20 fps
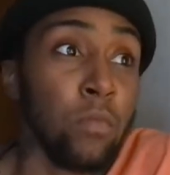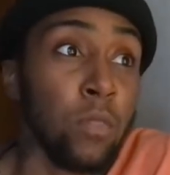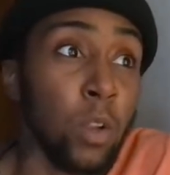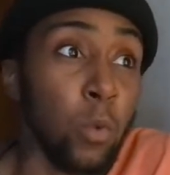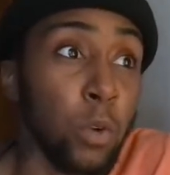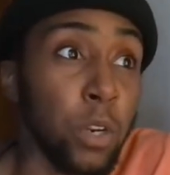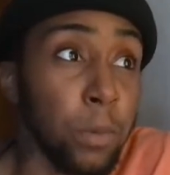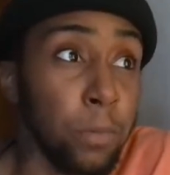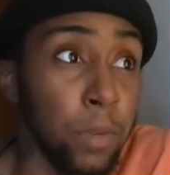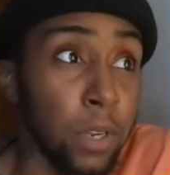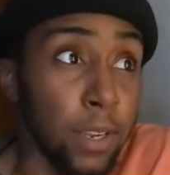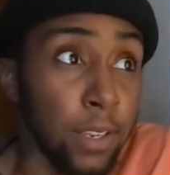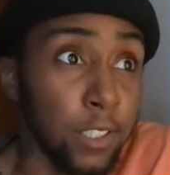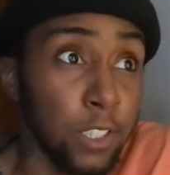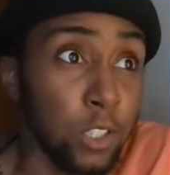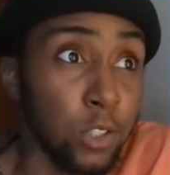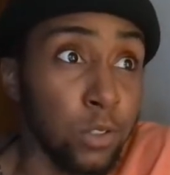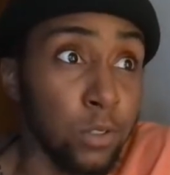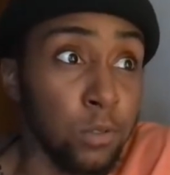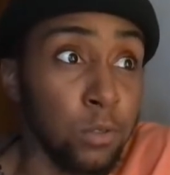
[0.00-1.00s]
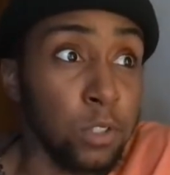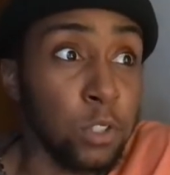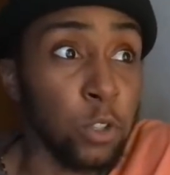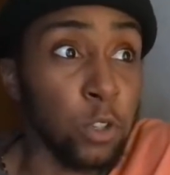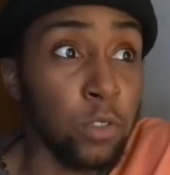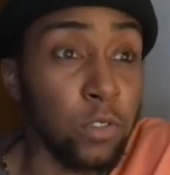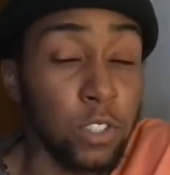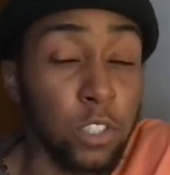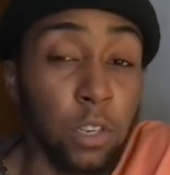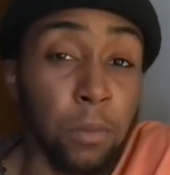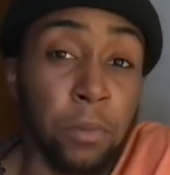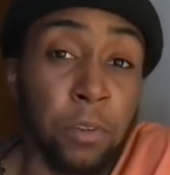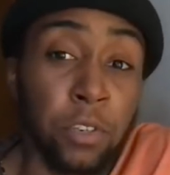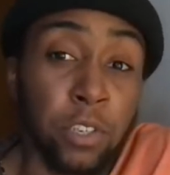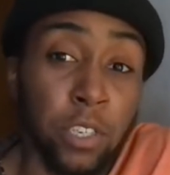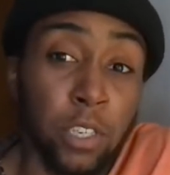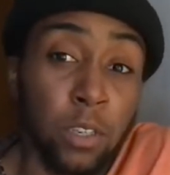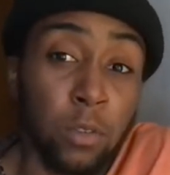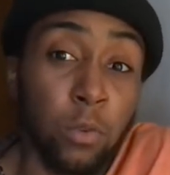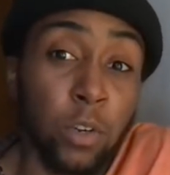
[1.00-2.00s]
what it means to service
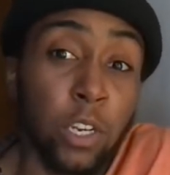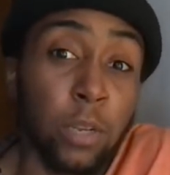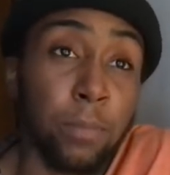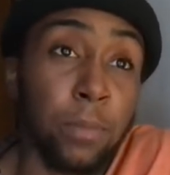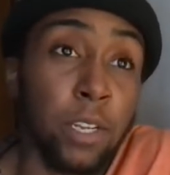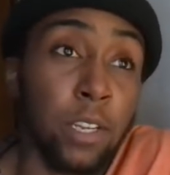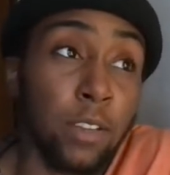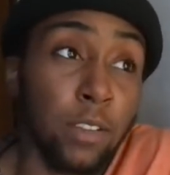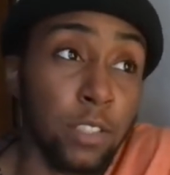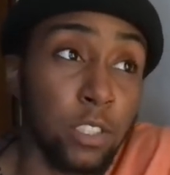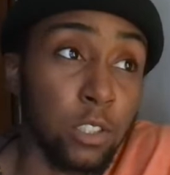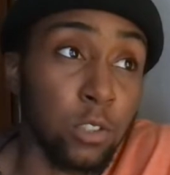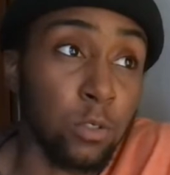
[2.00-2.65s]
community what it means